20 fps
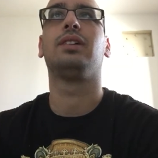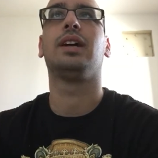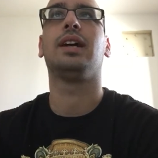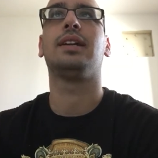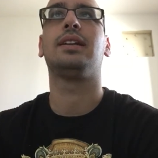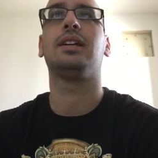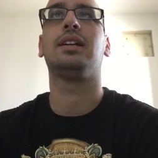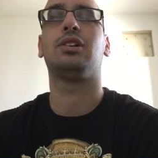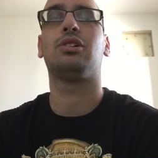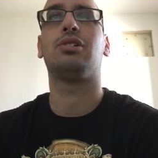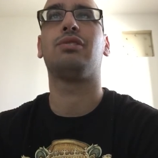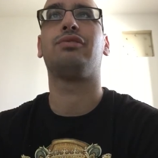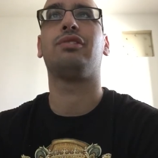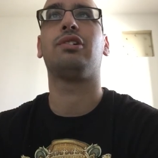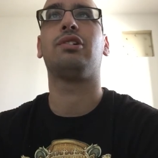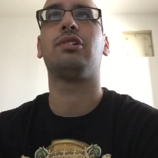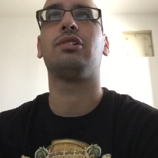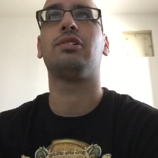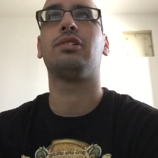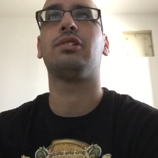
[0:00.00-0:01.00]

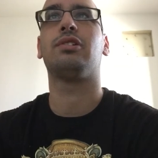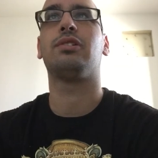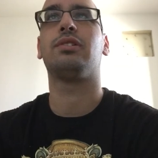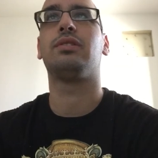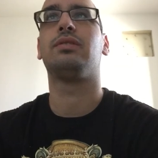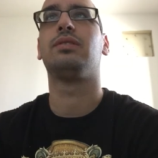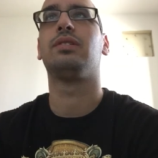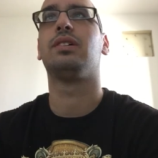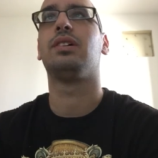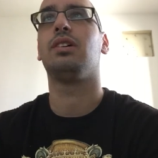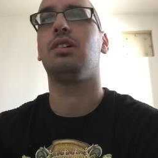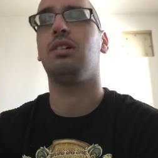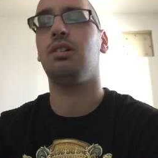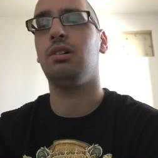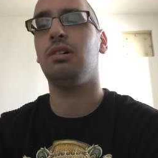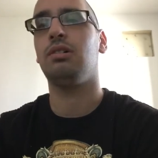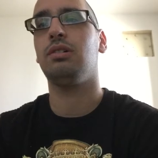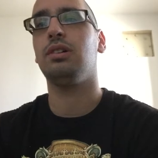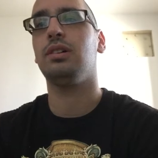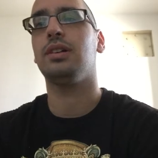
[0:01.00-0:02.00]
Ethnikophoronon,
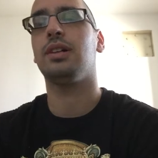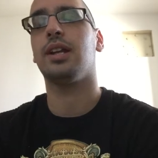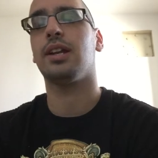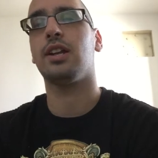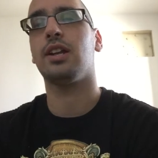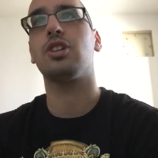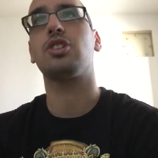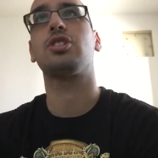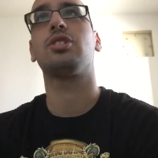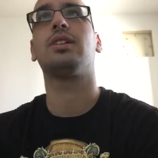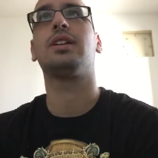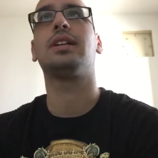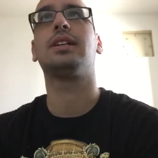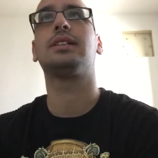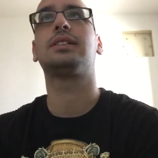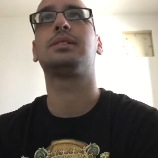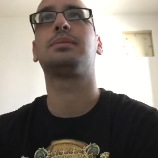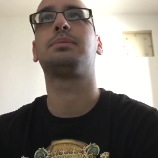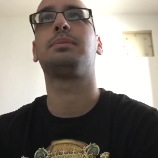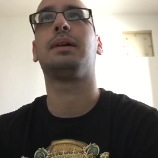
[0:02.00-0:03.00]
or the
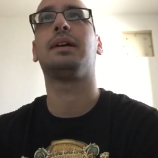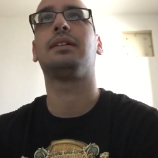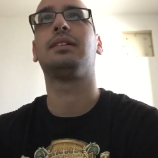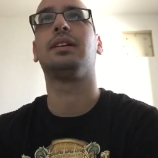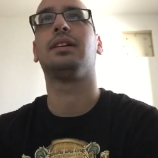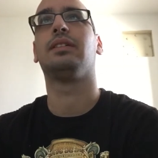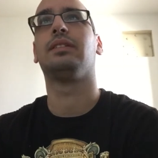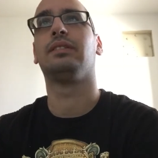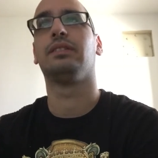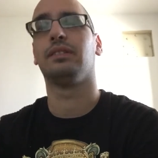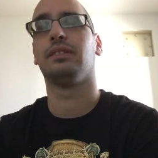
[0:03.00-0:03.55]
Nationalist Party,